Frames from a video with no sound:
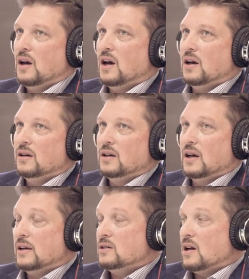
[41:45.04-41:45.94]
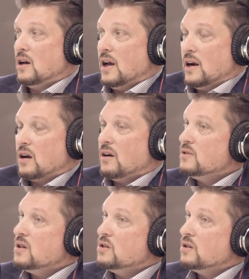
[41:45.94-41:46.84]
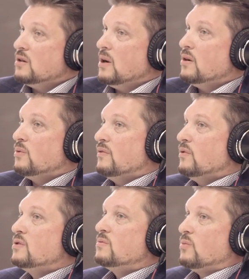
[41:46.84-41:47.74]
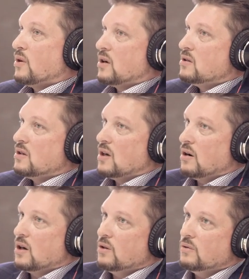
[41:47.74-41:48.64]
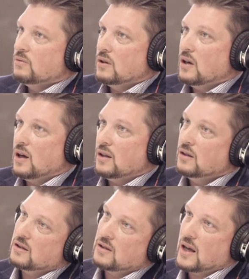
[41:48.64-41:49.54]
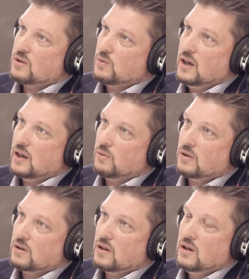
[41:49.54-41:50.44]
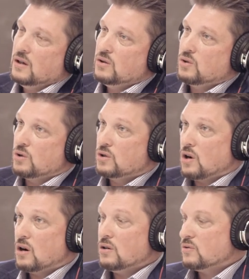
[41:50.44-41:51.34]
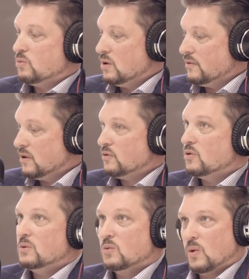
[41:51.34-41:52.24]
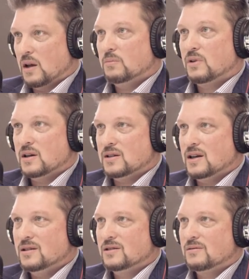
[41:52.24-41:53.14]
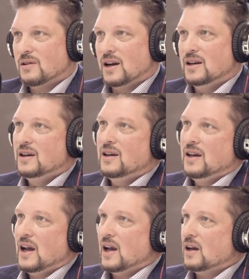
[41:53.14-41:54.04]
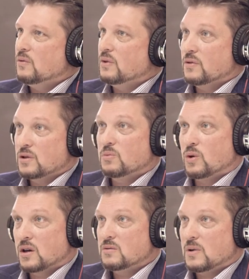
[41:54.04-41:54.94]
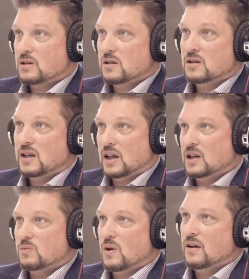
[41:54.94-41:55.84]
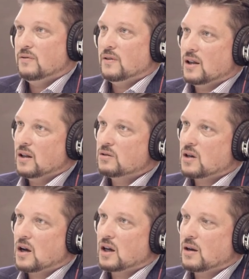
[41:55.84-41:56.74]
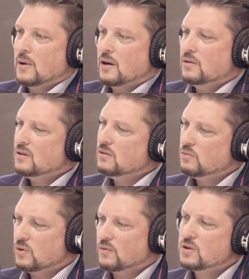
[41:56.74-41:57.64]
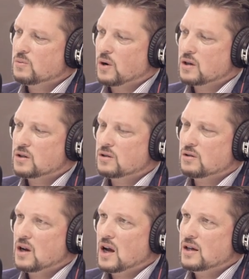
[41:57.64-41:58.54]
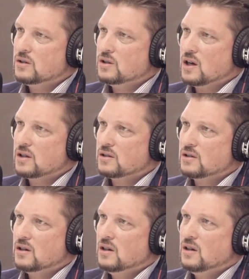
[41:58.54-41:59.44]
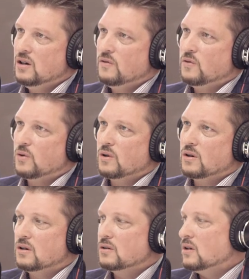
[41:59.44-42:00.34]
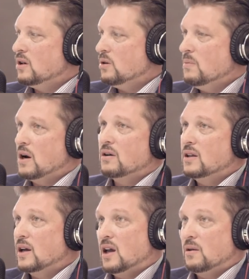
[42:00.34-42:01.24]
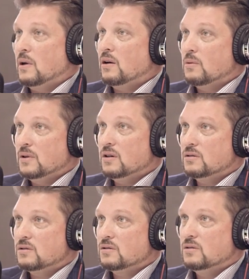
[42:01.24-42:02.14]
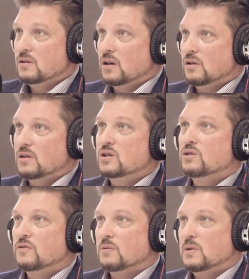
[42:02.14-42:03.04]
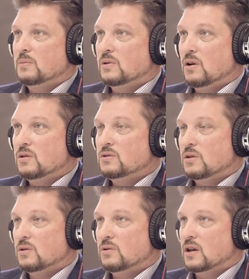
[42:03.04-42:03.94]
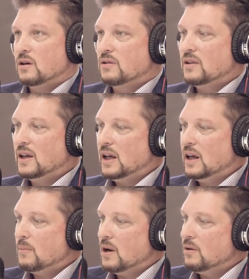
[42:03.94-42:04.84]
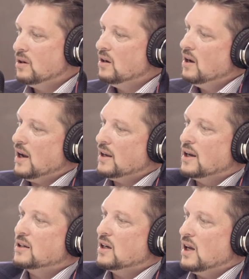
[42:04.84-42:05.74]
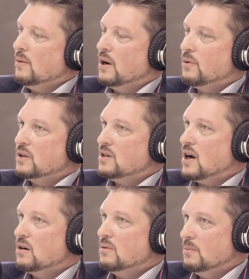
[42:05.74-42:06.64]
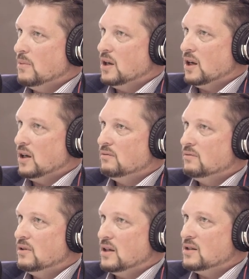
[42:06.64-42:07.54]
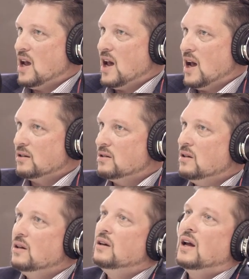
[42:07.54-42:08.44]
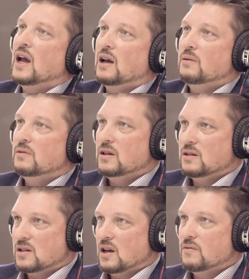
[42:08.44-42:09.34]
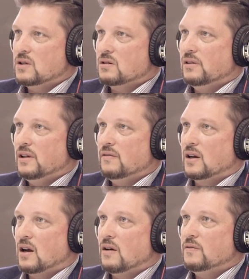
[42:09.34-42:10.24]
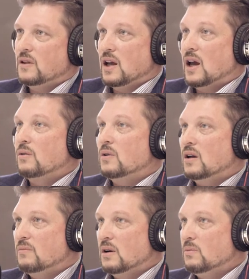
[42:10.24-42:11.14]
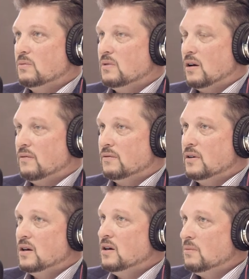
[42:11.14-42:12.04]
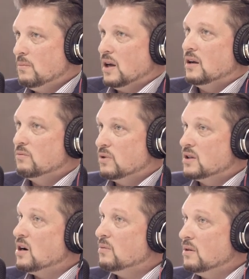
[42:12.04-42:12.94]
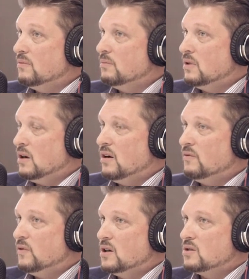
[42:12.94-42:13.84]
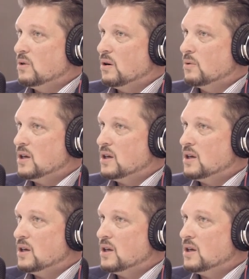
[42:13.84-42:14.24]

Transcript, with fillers: uh, I, I had a conversation about a reverse mortgage scenario uh, this last week with George Charles, one of our former WAMP presidents, right? And reverse mortgage specialist, he and his wife. And they're talking about reverse mortgages are not just for you know Mary that can't pay her bills. Right. You know, these are for people also that are thinking about I'd like to keep my retirement money intact, and instead of just living off of the equity of my of my retirement uh, funds when I